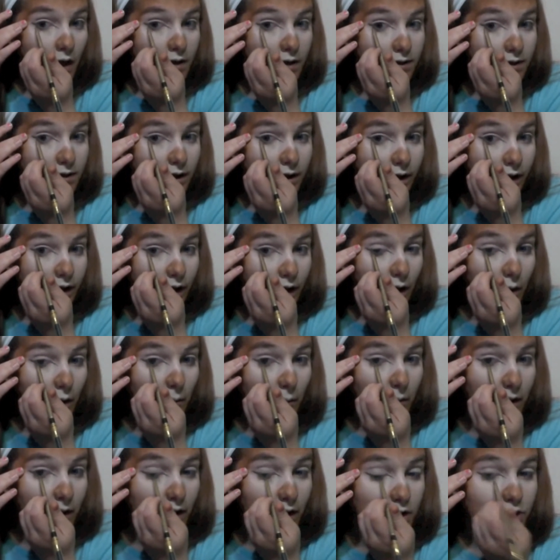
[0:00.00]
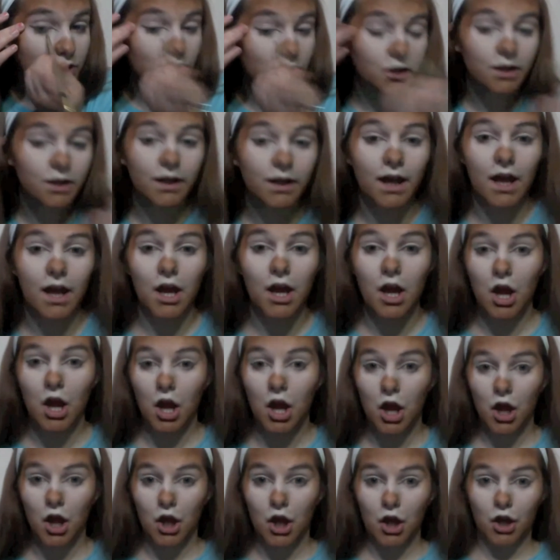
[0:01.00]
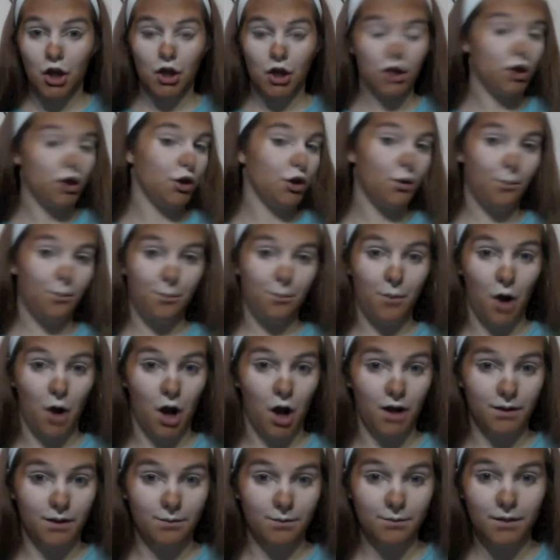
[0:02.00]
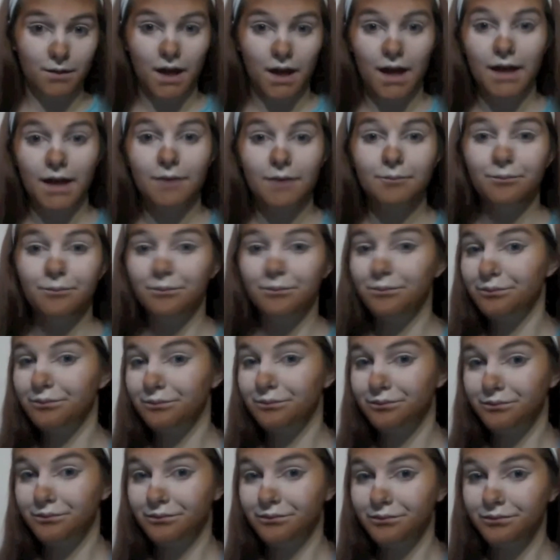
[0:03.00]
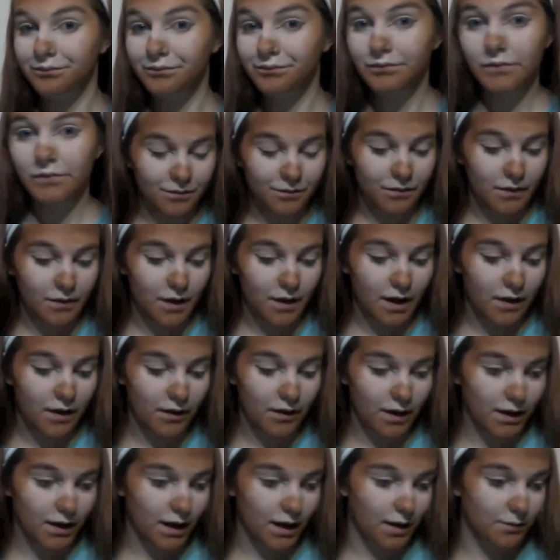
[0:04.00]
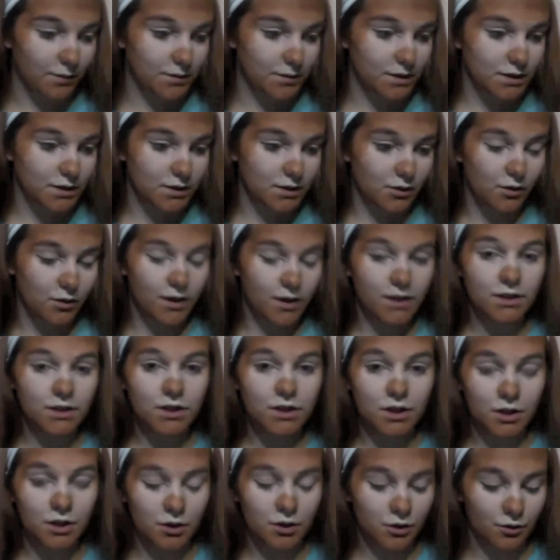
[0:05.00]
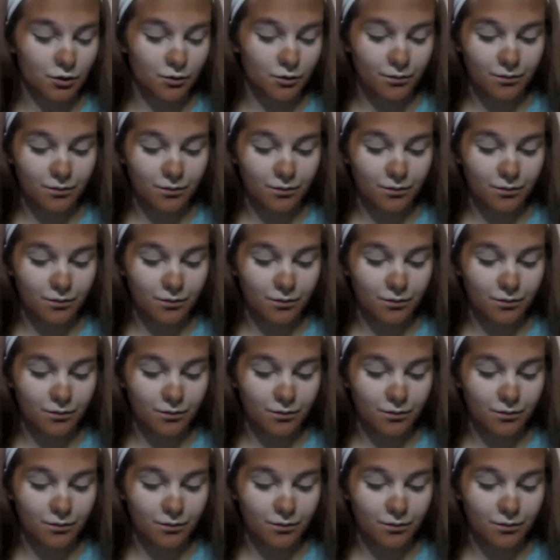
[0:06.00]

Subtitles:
stand out, make sure to get your bottom line. And then I'm just going to